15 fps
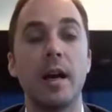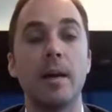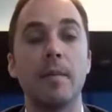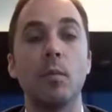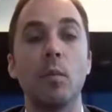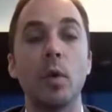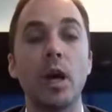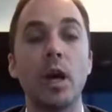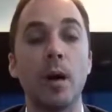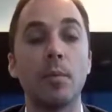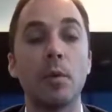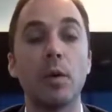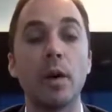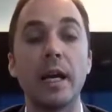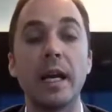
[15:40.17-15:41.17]
We
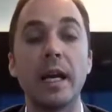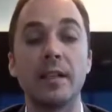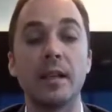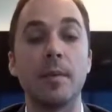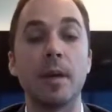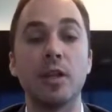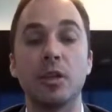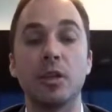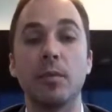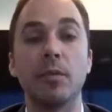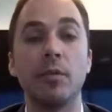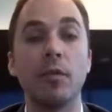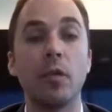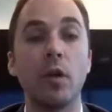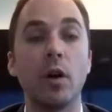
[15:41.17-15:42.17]
operate, as I mentioned
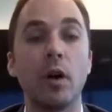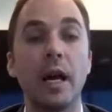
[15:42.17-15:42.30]
before,